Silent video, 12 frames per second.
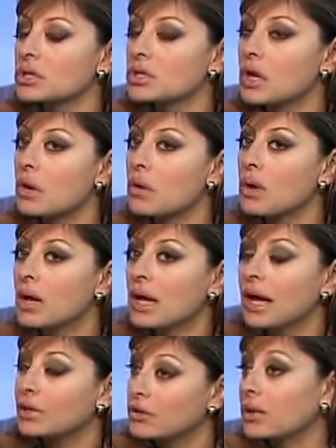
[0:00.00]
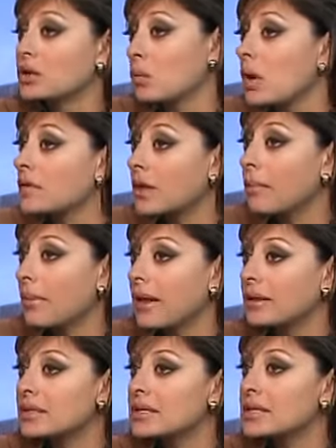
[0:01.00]
So I try to walk that
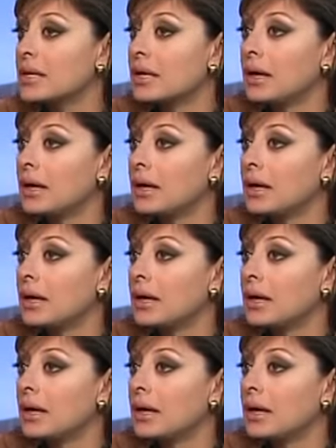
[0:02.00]
balance.